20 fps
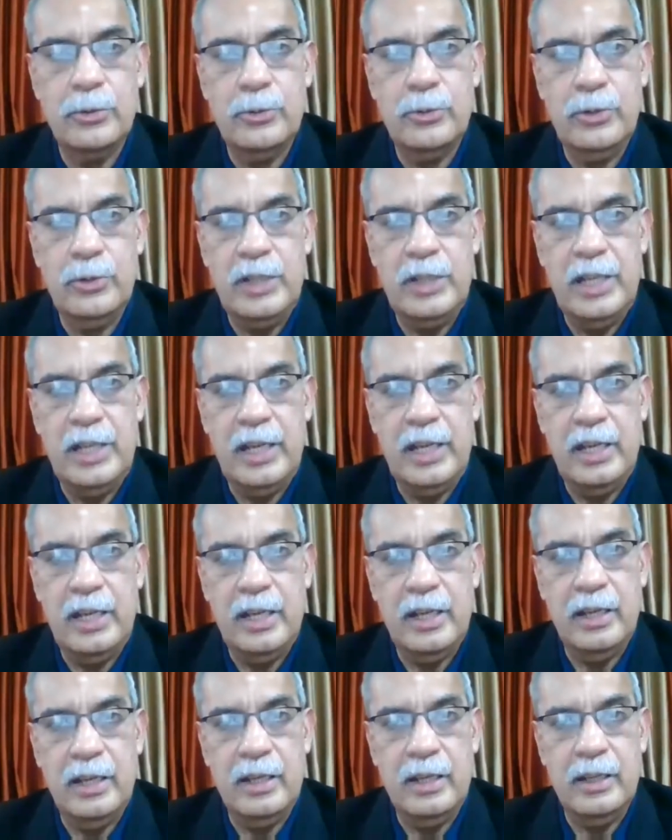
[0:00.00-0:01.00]
walk
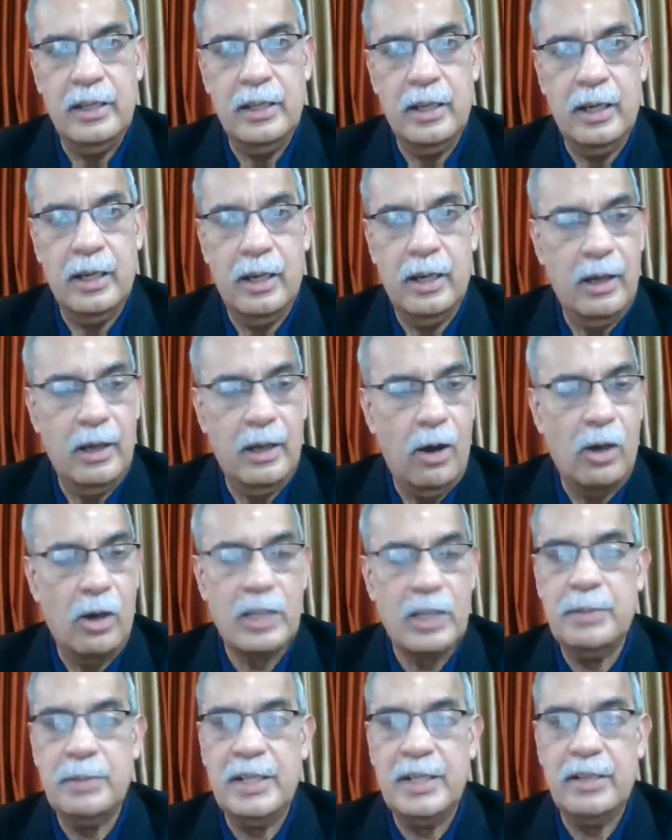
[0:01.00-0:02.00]
before you do the
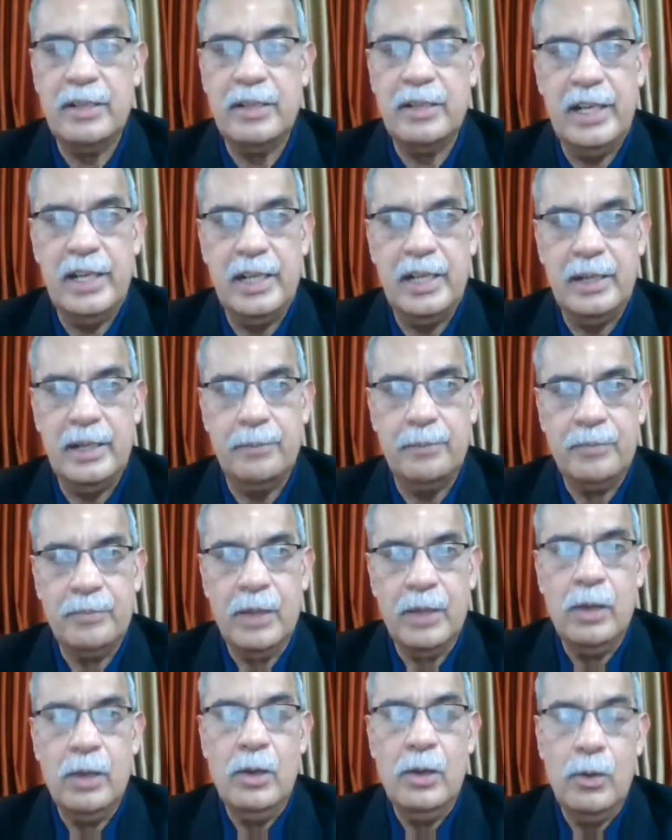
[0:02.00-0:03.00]
oximeter
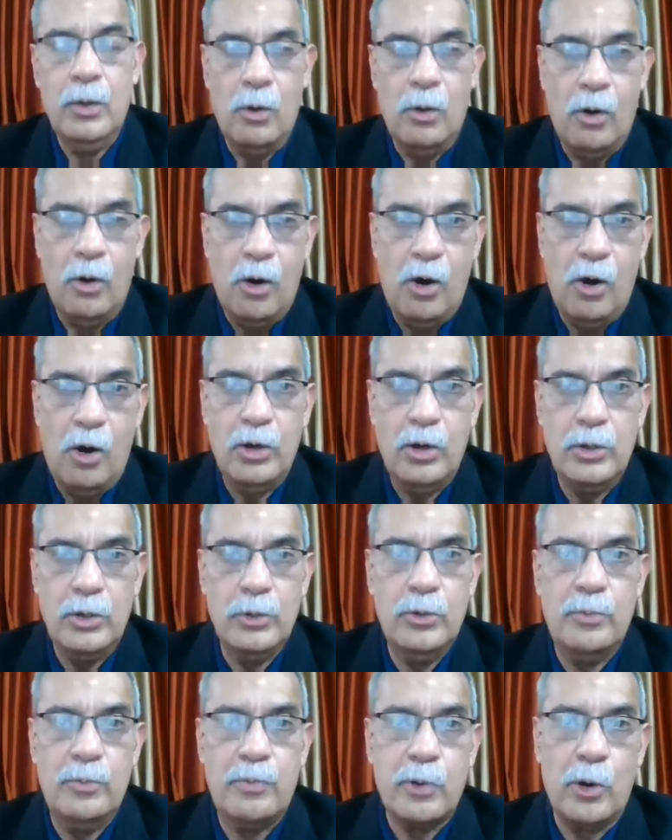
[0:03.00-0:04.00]
reading,
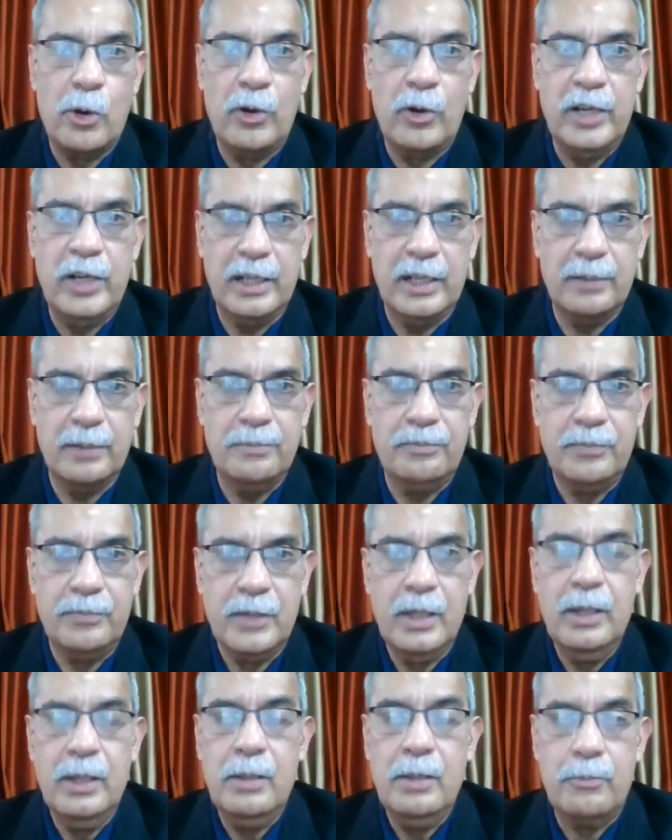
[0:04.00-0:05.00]
or do proning.
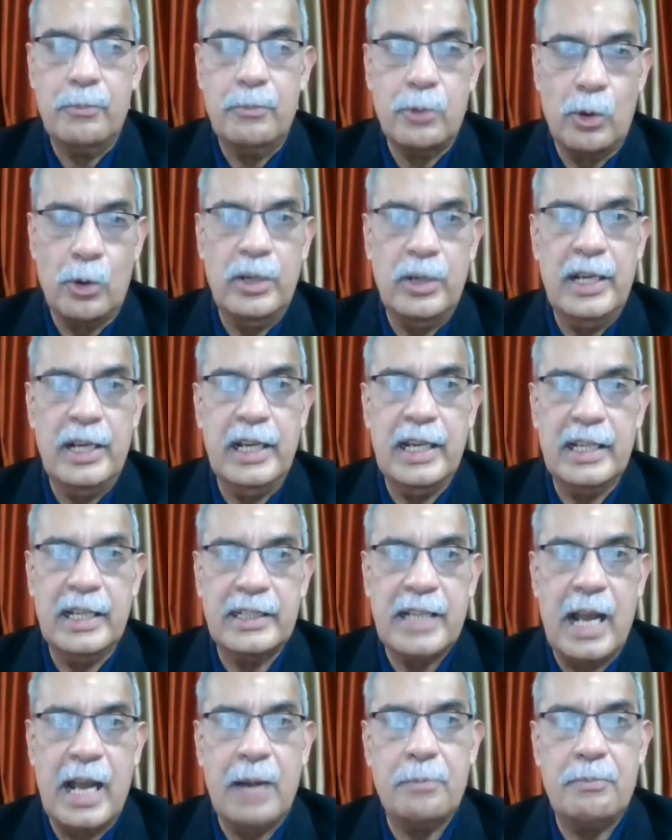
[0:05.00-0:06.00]
Proning
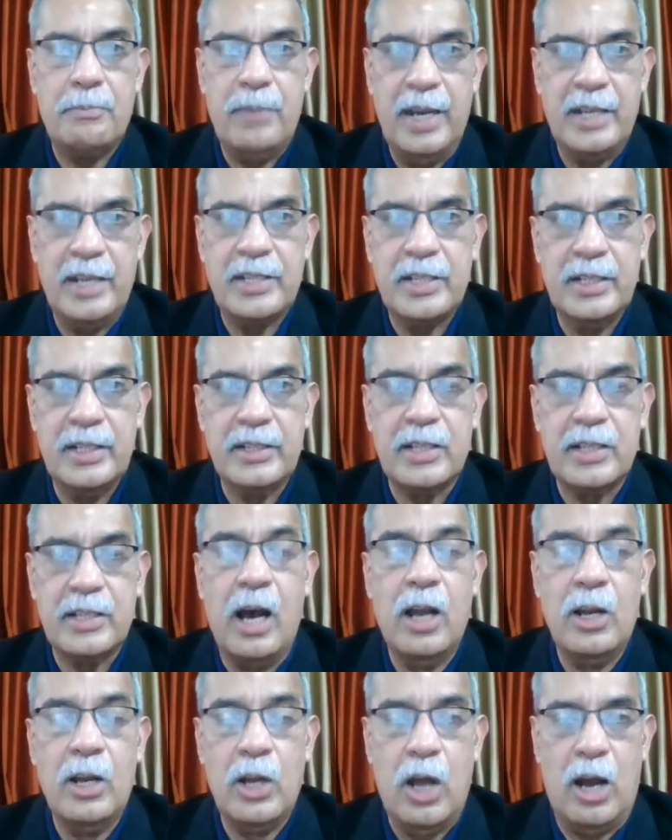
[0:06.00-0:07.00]
has helped patients
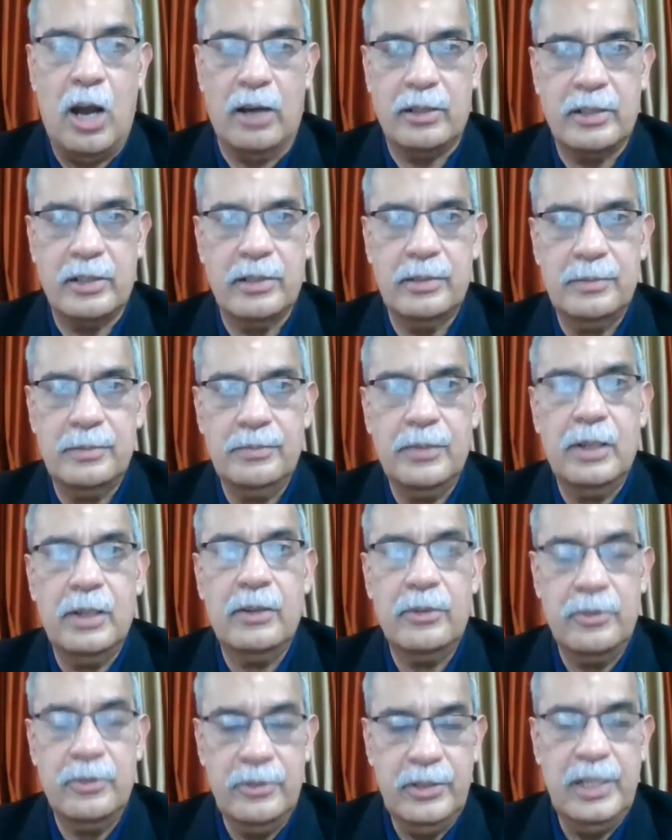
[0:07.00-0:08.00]
a lot.
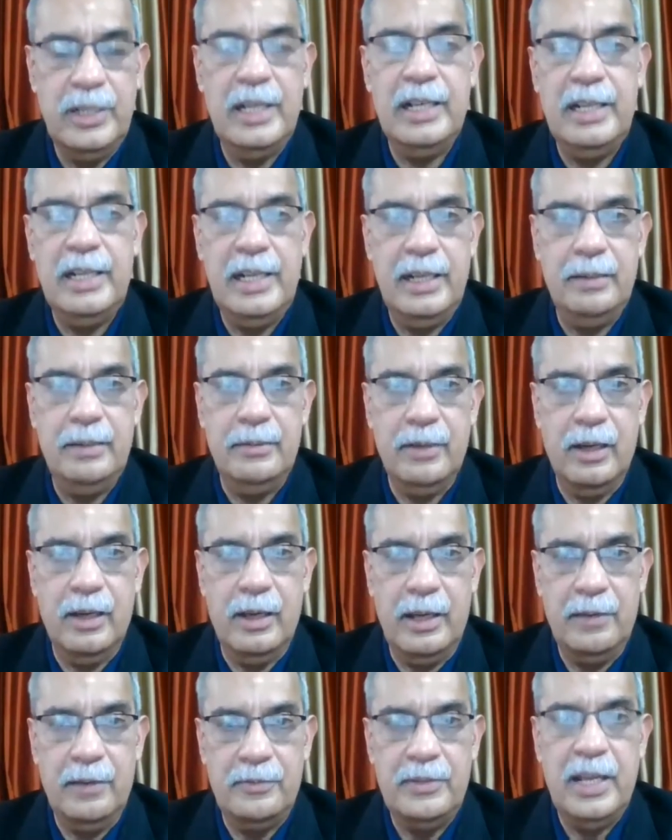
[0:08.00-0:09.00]
Really,
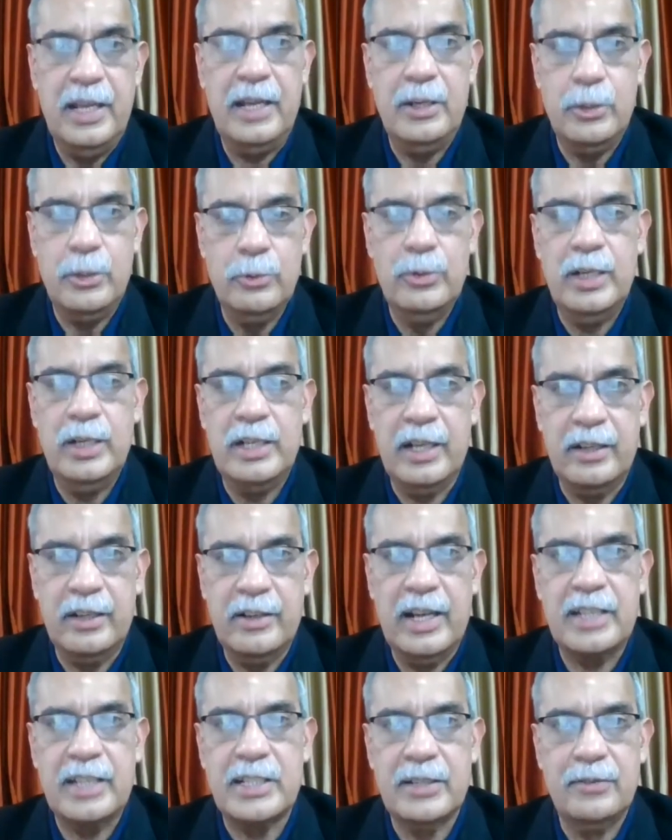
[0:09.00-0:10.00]
if they do it
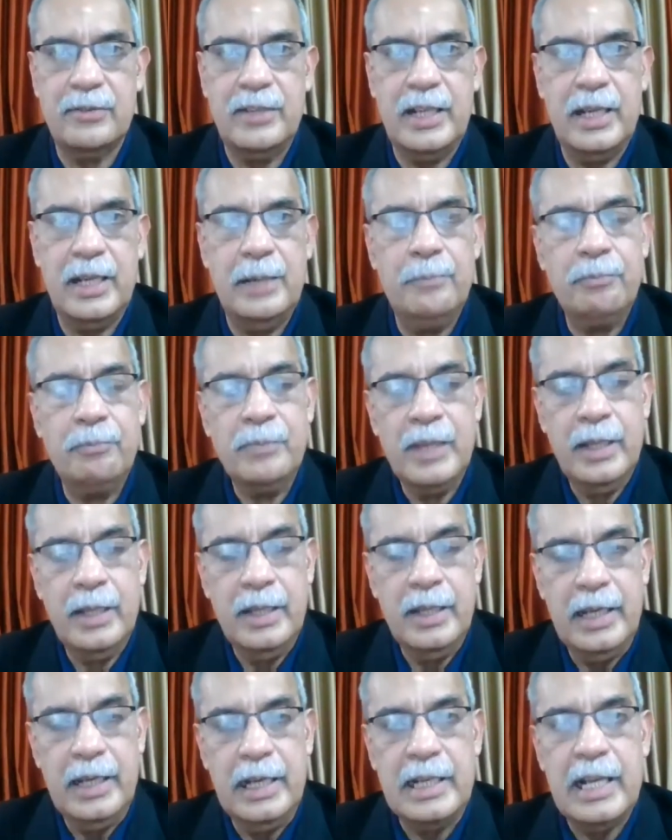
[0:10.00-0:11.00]
aggressively,
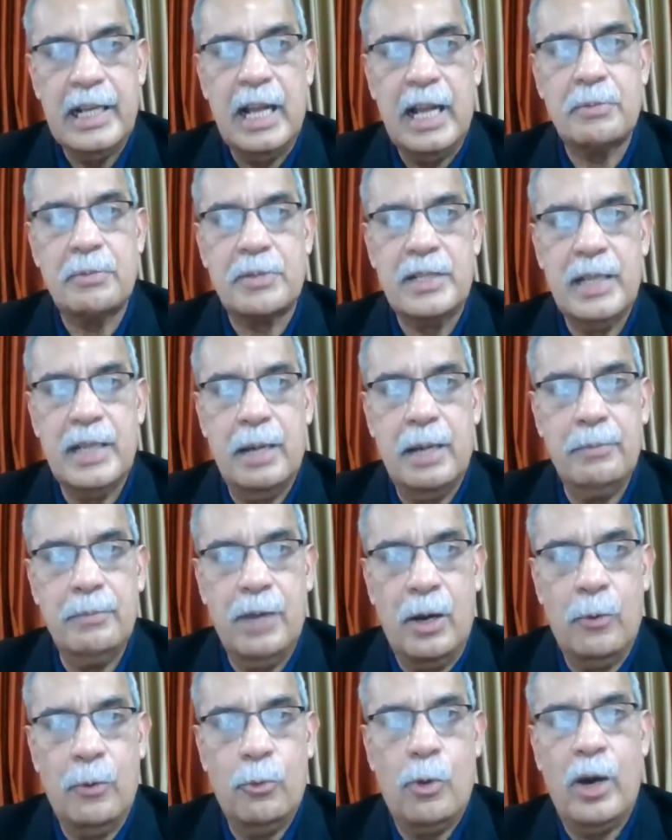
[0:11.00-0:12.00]
it helps them
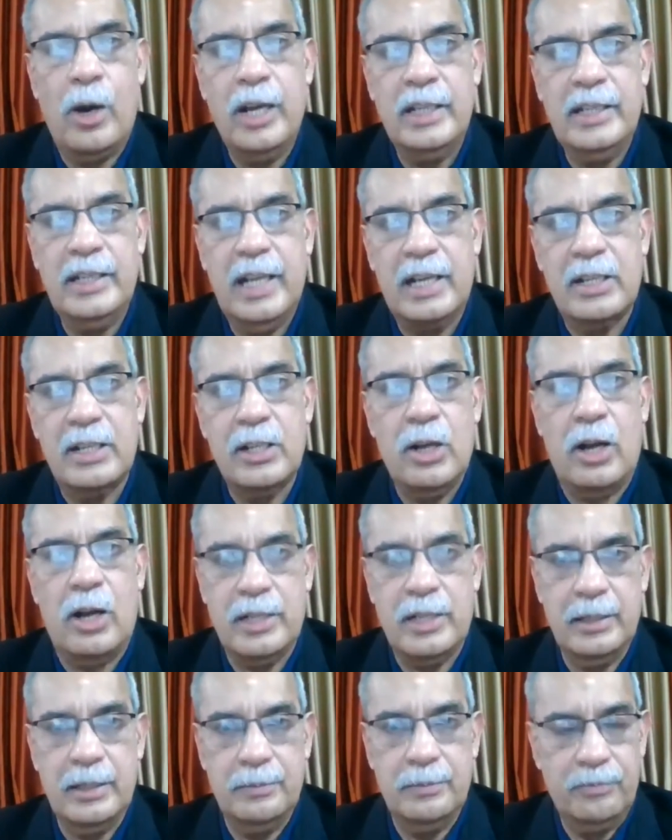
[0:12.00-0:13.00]
avoid that
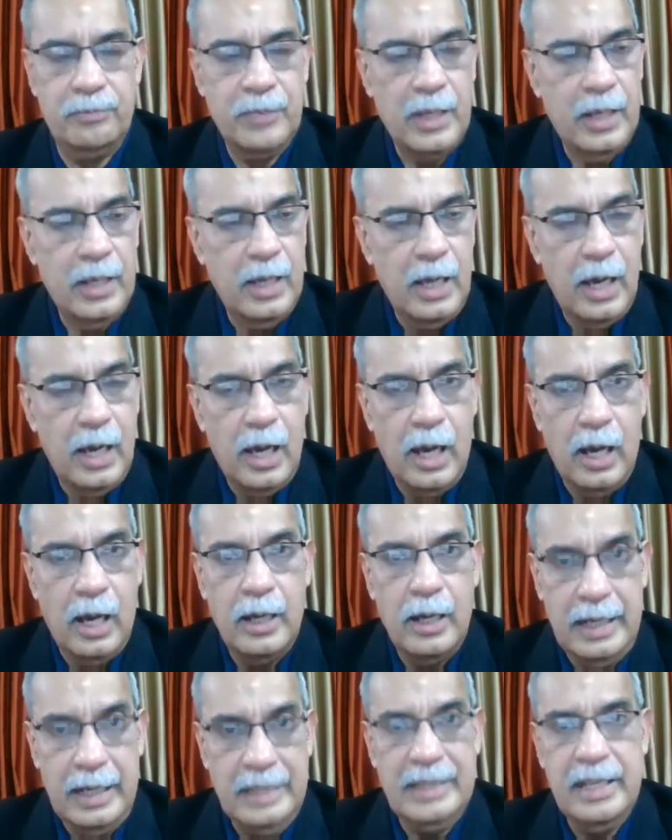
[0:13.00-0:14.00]
clotting
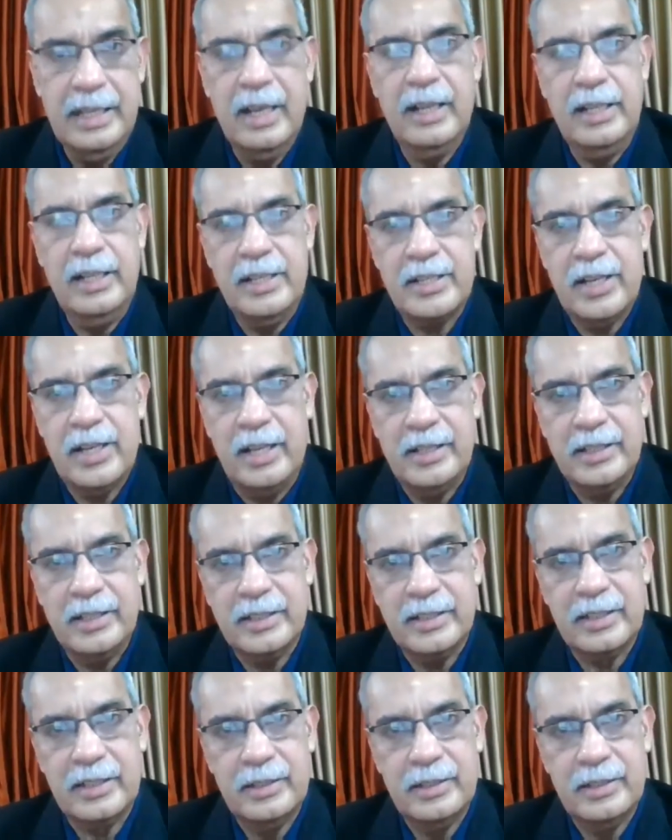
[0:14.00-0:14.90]
in the early stages.